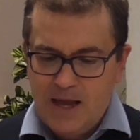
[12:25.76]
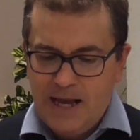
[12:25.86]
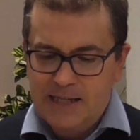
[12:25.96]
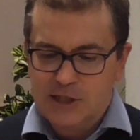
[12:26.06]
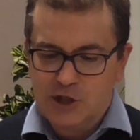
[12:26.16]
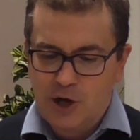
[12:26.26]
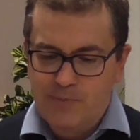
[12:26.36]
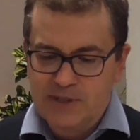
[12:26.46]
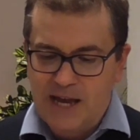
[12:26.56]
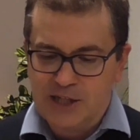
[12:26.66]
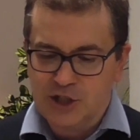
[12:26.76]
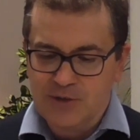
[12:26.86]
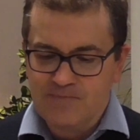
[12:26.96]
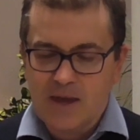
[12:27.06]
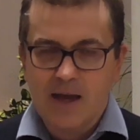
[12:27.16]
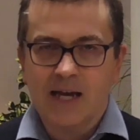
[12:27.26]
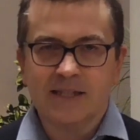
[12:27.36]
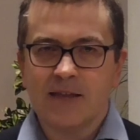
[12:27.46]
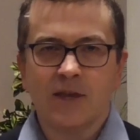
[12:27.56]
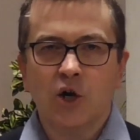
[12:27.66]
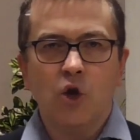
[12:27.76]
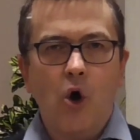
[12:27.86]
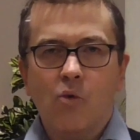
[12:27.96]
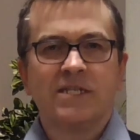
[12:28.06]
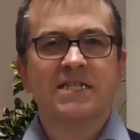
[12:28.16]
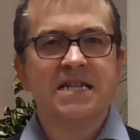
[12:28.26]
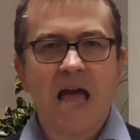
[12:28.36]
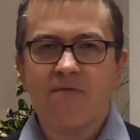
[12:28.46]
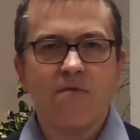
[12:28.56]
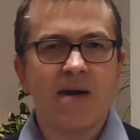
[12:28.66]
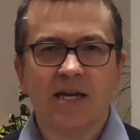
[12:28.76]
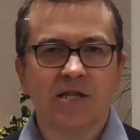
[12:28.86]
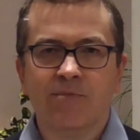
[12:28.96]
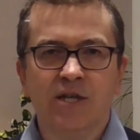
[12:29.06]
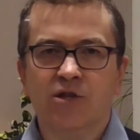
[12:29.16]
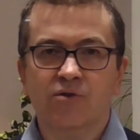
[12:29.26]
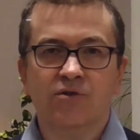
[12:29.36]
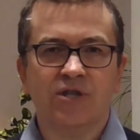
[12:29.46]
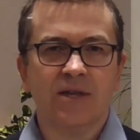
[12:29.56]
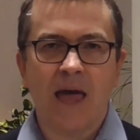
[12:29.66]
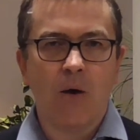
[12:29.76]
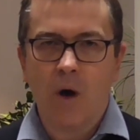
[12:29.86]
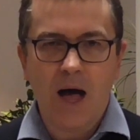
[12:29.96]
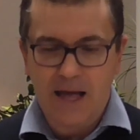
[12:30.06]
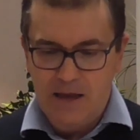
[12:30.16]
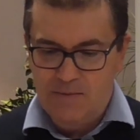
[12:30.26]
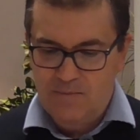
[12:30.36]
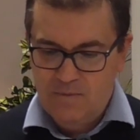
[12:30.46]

His interpretation is that the law was never meant to be used in that way.